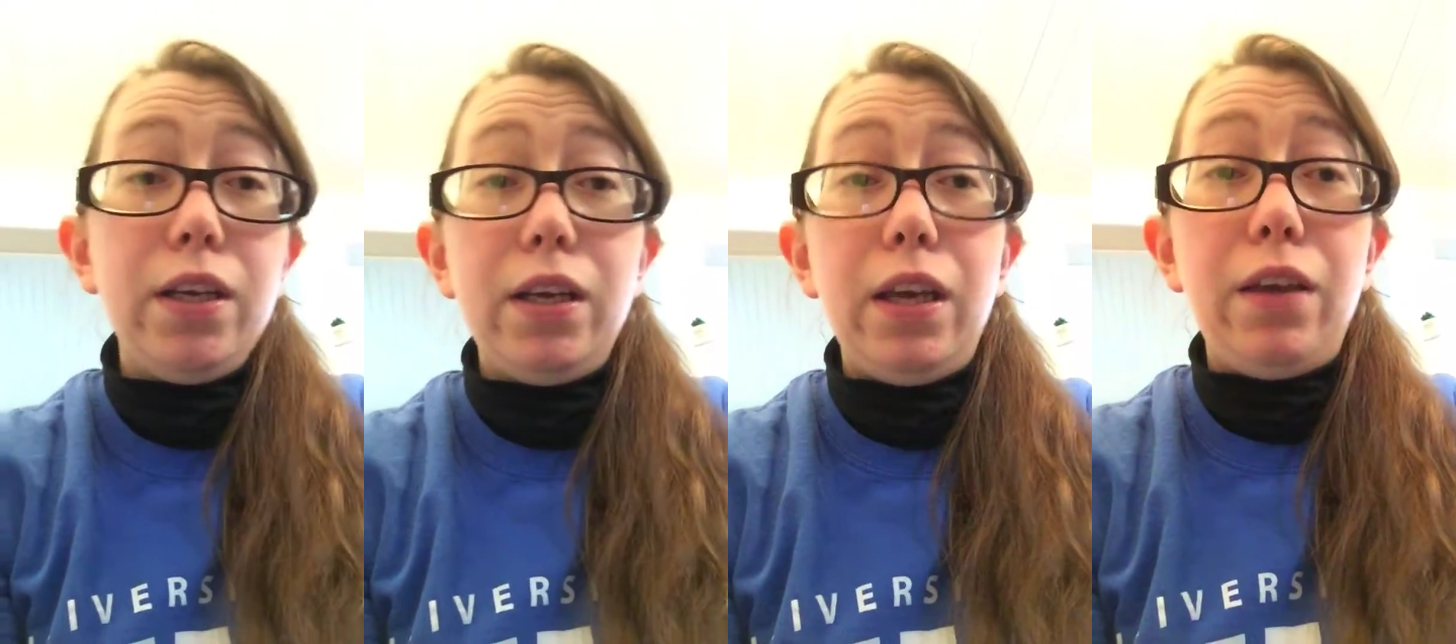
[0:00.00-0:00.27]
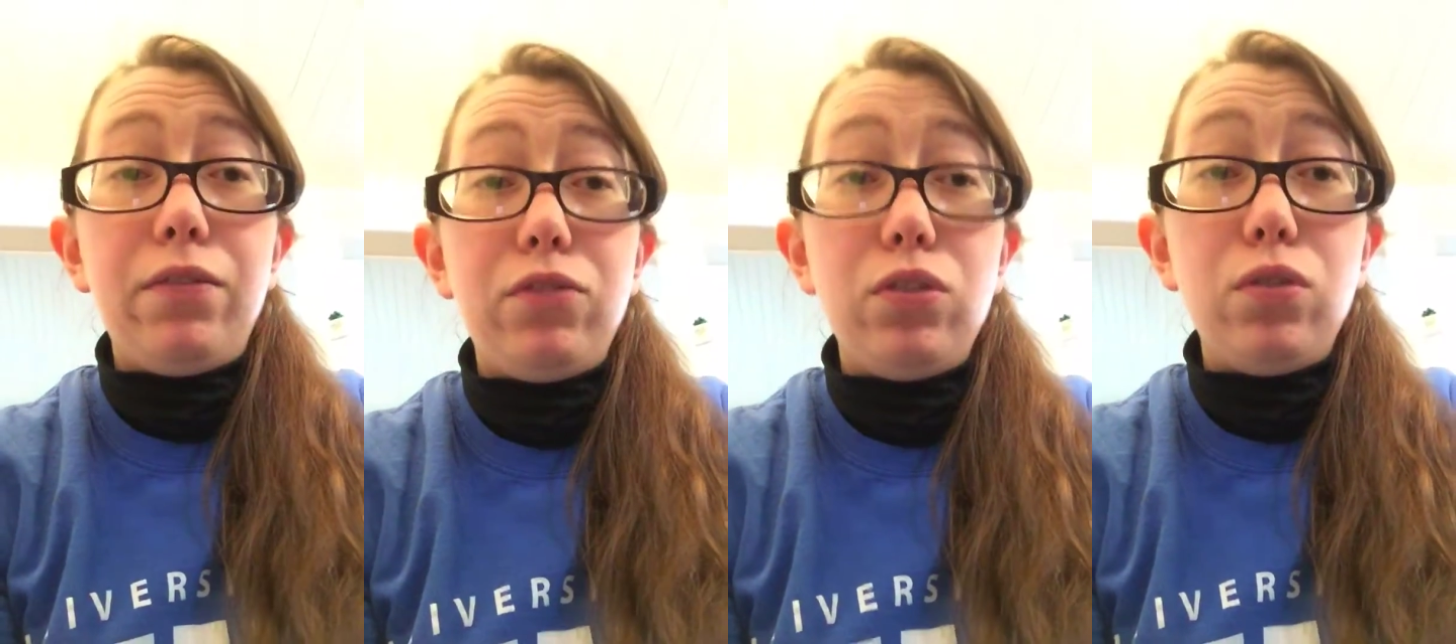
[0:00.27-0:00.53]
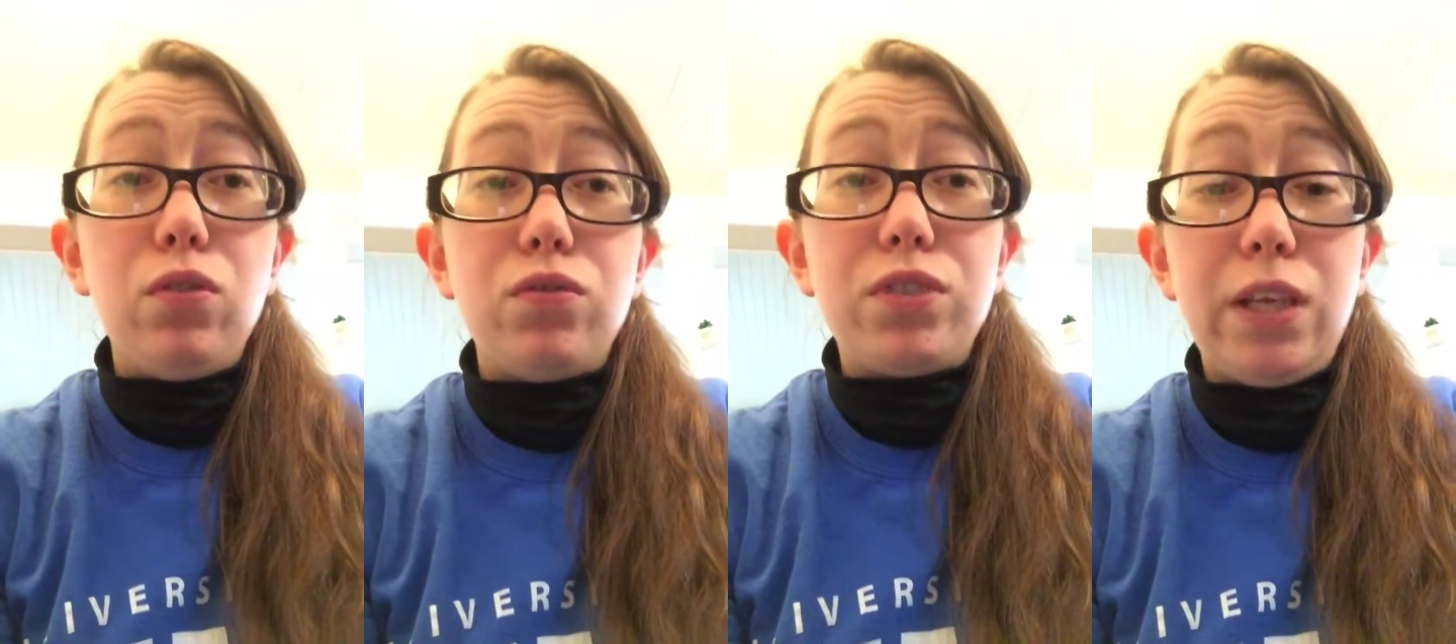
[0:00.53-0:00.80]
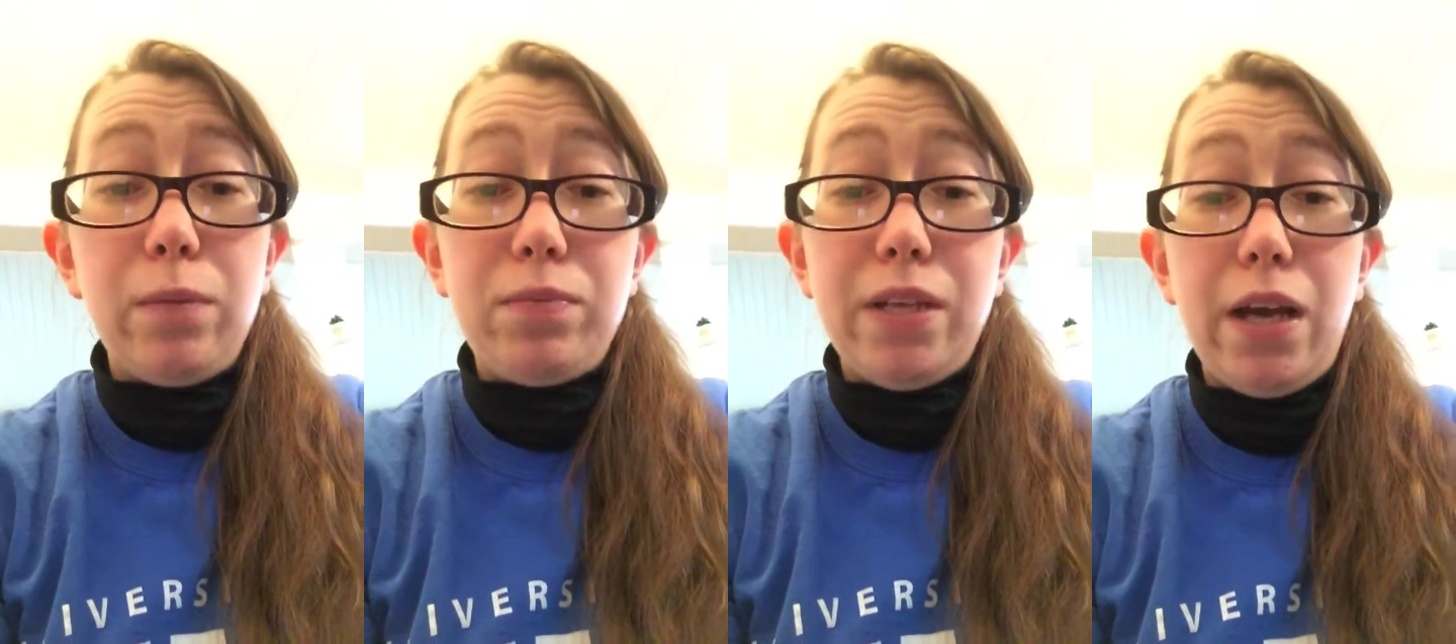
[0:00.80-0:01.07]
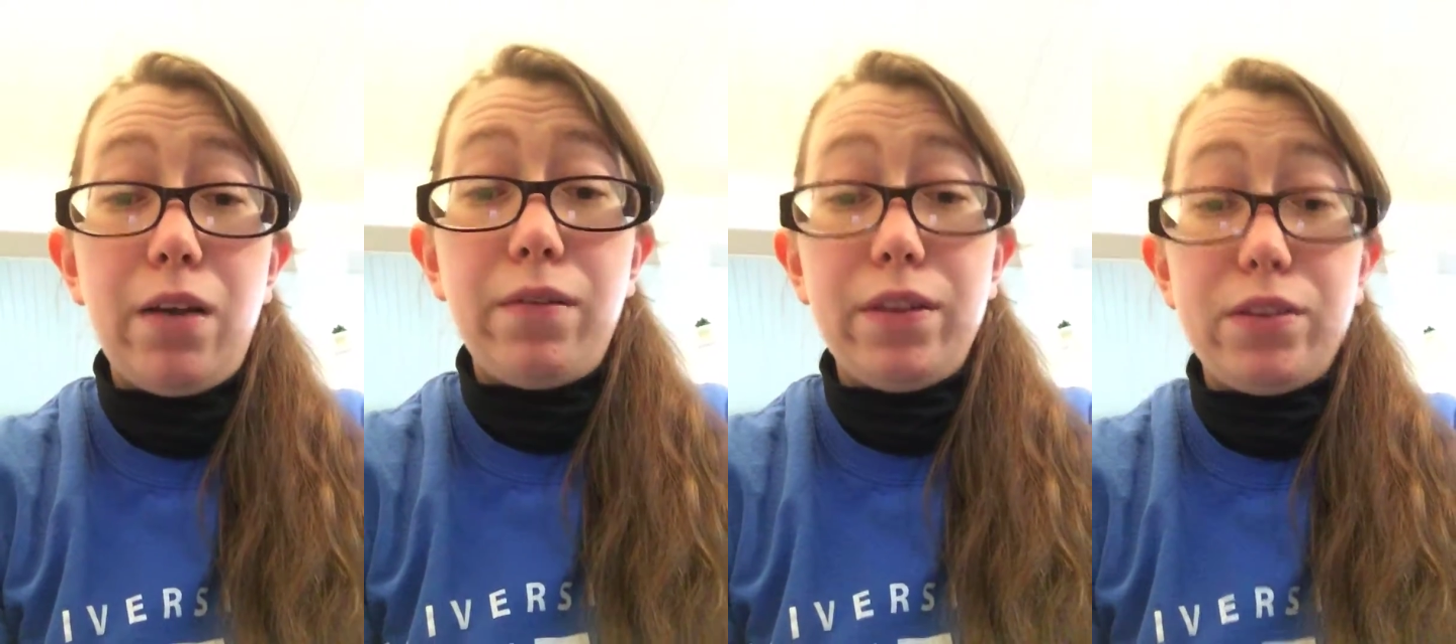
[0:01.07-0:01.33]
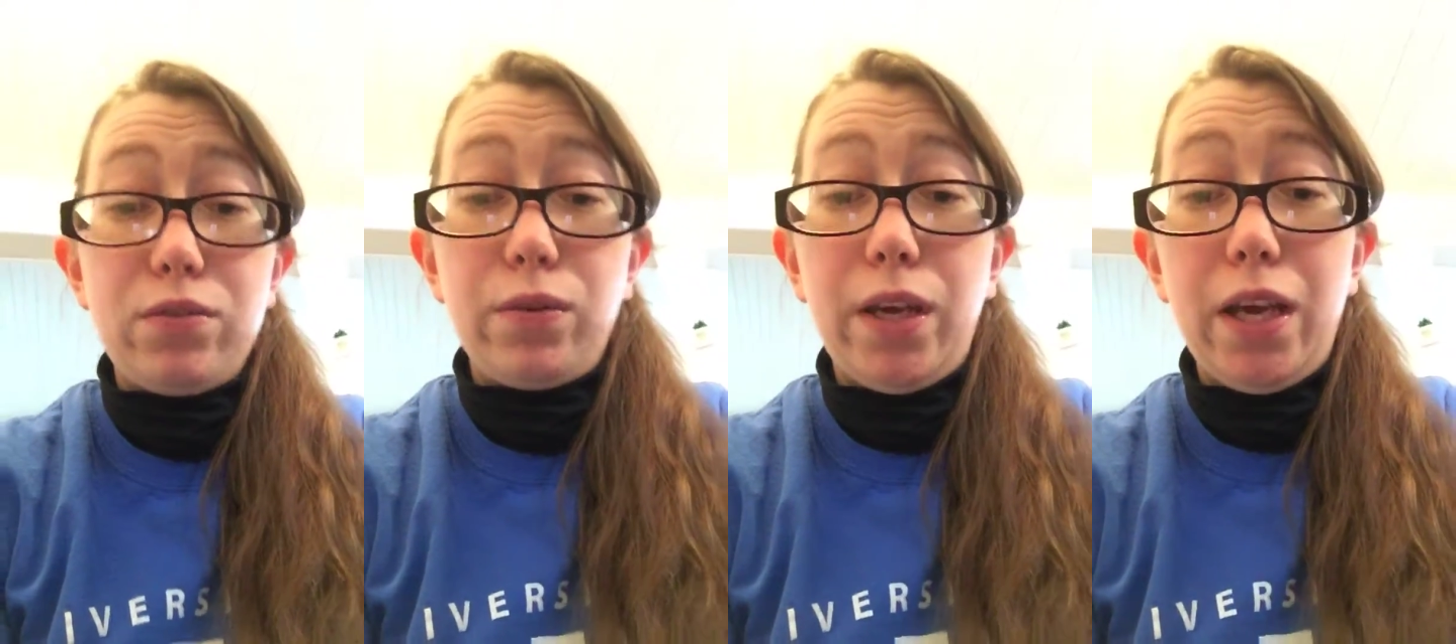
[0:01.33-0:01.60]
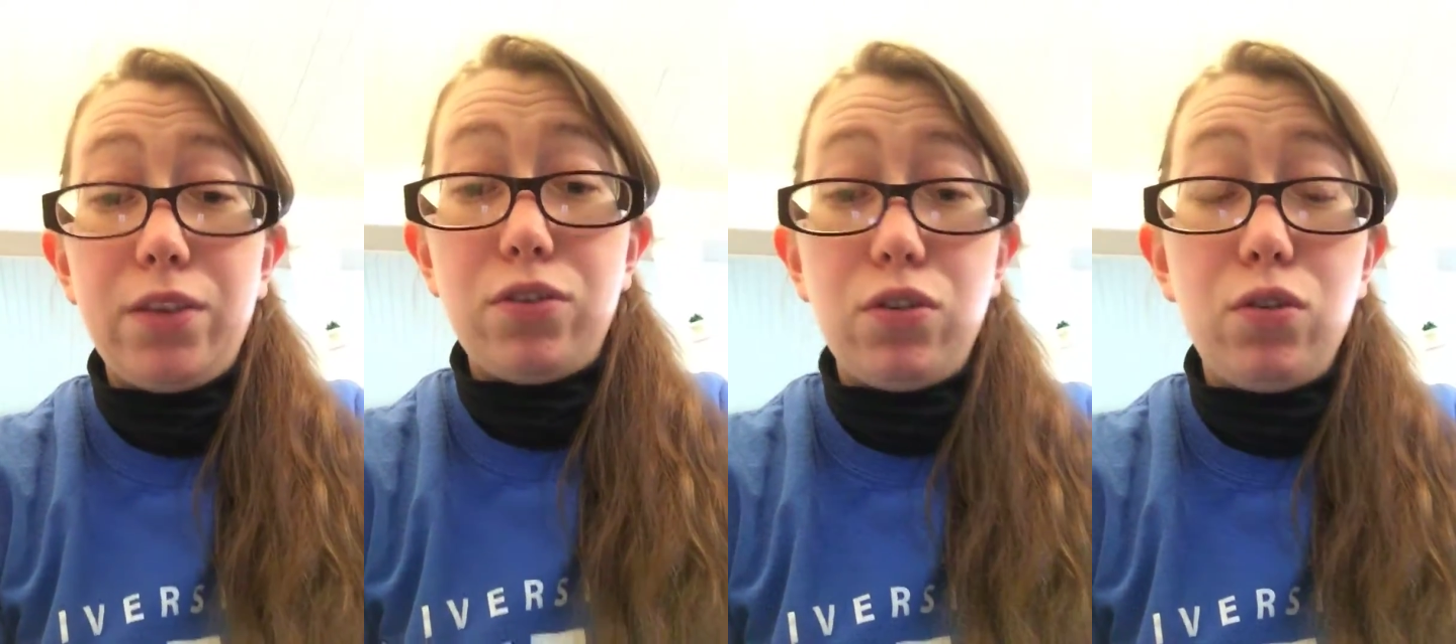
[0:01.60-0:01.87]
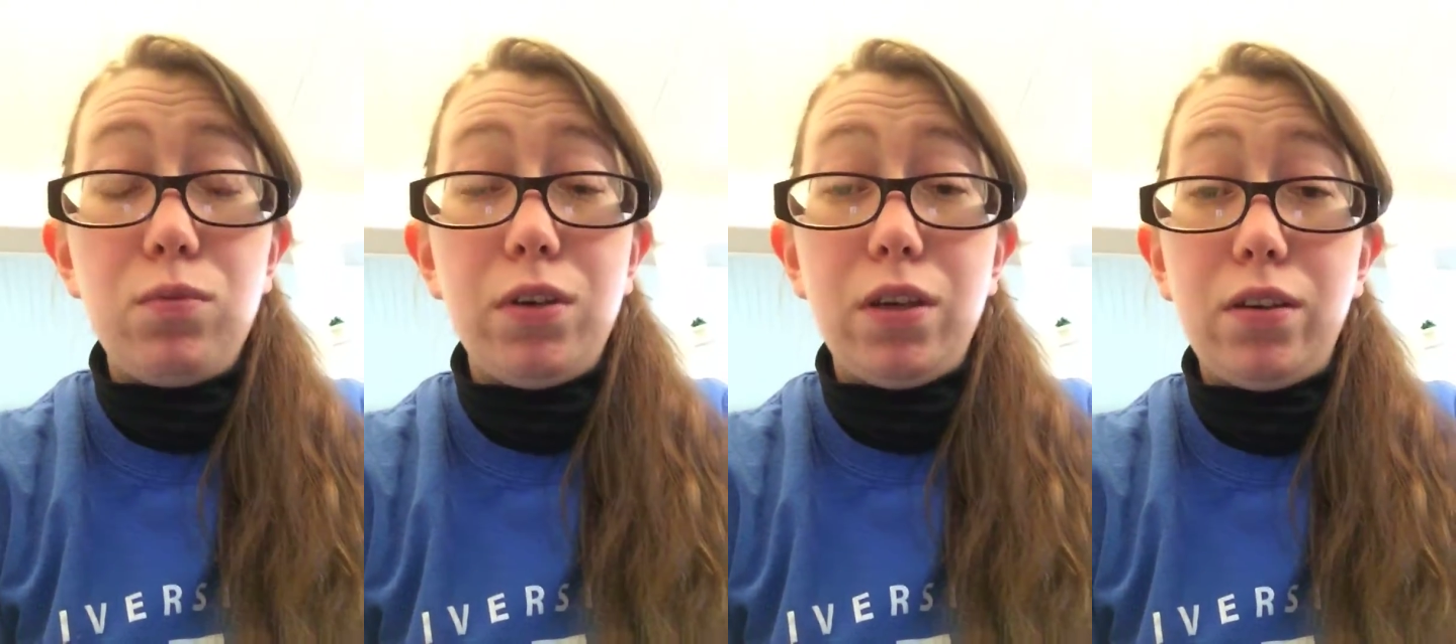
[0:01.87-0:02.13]
If you skipped out, that's okay too,
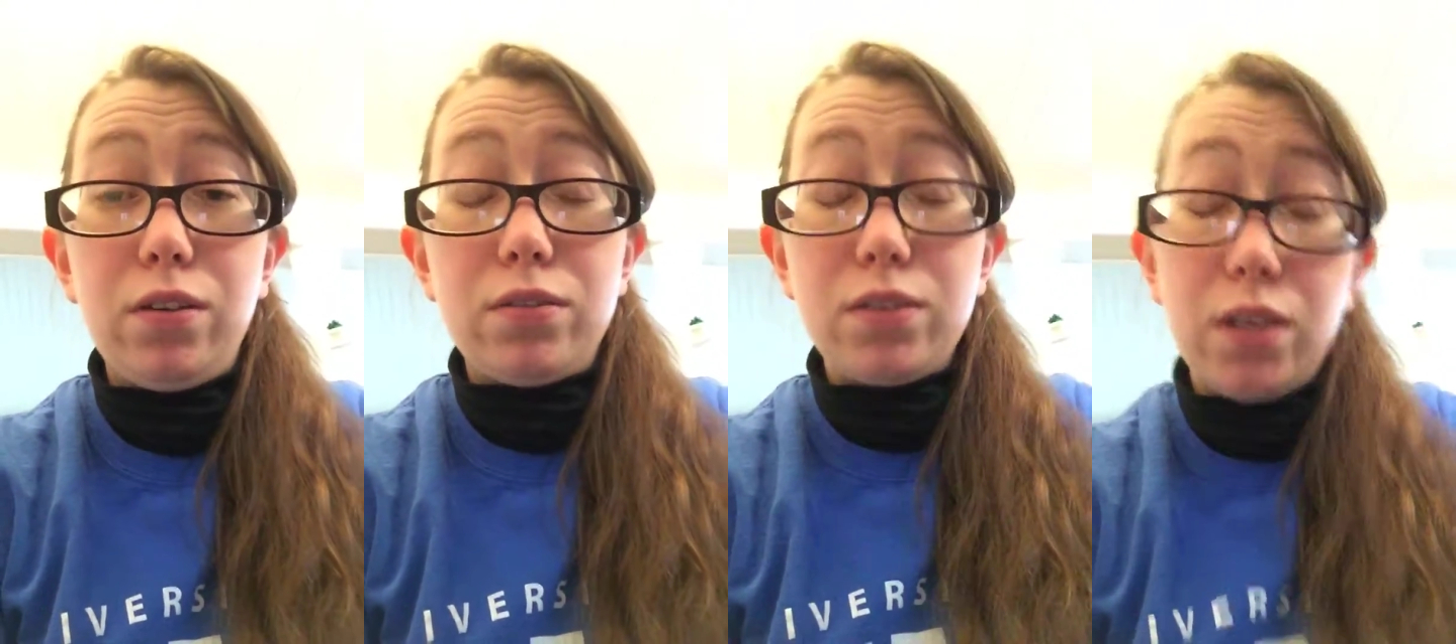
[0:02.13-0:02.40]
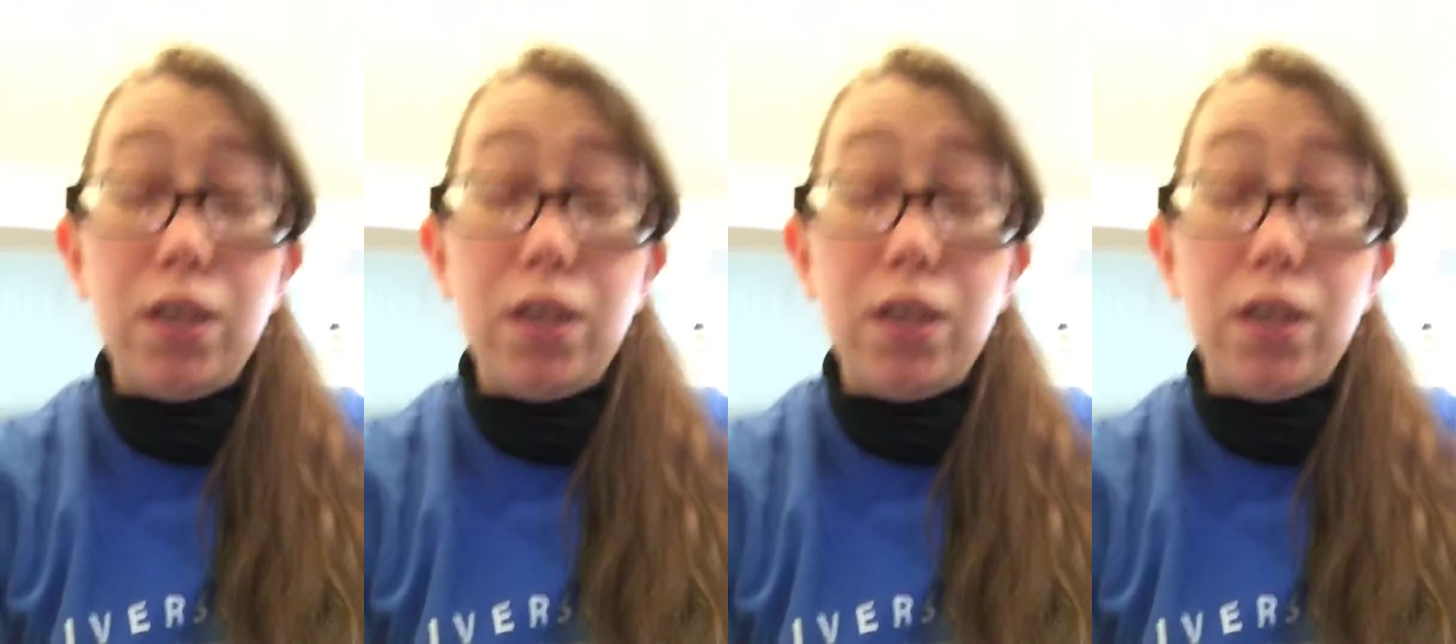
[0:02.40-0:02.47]
because